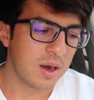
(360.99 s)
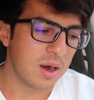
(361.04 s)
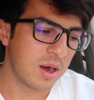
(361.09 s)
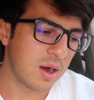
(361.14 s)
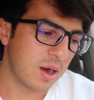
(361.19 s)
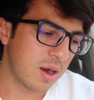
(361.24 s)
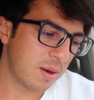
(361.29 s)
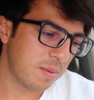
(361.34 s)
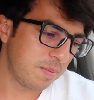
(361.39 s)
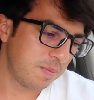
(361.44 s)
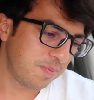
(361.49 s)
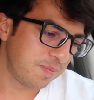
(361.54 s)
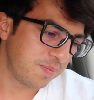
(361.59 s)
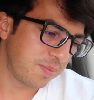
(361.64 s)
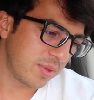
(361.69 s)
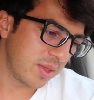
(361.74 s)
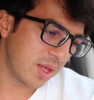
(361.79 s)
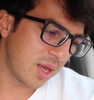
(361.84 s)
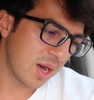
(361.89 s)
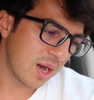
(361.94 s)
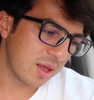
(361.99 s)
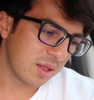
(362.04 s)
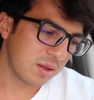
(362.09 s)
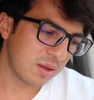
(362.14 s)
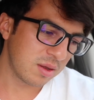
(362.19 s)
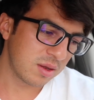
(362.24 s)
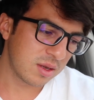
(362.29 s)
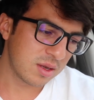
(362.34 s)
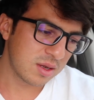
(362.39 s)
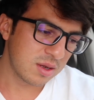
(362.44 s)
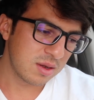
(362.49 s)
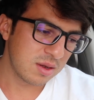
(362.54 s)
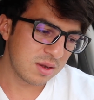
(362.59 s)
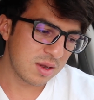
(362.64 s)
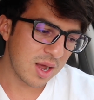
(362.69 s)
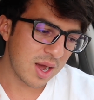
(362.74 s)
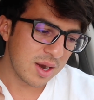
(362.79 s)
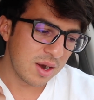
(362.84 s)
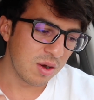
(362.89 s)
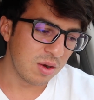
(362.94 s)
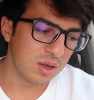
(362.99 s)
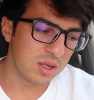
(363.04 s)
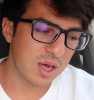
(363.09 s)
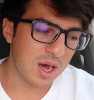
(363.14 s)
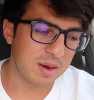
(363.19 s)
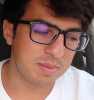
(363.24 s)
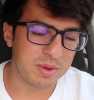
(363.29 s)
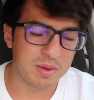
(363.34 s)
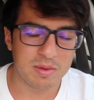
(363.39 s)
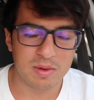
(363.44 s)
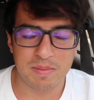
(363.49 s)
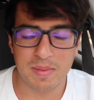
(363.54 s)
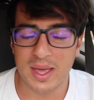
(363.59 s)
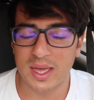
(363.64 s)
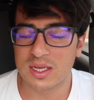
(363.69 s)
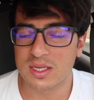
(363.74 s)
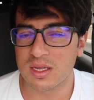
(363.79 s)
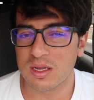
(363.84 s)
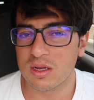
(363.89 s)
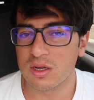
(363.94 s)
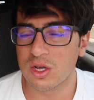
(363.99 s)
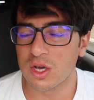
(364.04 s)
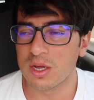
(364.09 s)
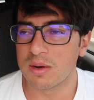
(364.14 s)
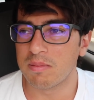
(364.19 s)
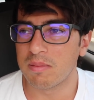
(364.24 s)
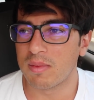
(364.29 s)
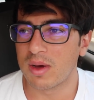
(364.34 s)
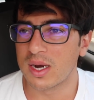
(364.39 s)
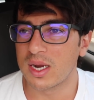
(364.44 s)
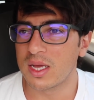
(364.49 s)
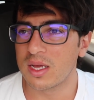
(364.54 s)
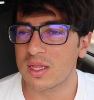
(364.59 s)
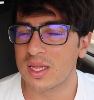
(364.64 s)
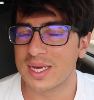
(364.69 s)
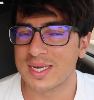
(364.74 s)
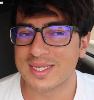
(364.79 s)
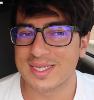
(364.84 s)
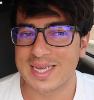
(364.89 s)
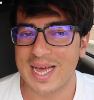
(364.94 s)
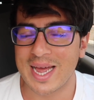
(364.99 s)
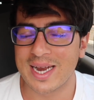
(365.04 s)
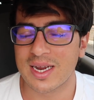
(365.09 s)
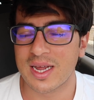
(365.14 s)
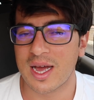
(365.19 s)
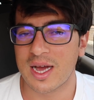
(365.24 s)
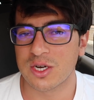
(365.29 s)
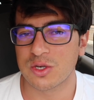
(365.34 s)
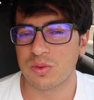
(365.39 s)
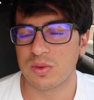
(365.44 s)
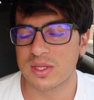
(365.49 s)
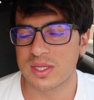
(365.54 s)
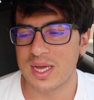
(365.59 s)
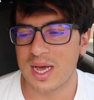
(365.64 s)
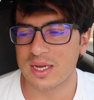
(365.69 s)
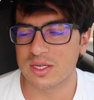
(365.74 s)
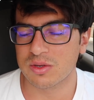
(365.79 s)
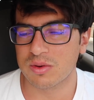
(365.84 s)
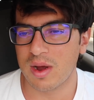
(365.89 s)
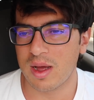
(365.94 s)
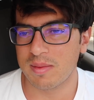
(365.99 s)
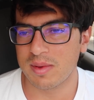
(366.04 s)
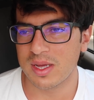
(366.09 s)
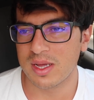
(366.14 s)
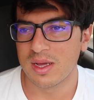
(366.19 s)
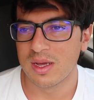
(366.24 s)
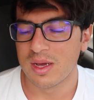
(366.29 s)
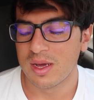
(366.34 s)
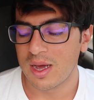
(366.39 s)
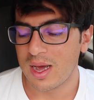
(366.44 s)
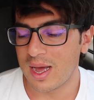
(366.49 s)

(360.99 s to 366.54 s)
Um, yeah. I know a lot of people make good money, like side cash with TaskRabbit.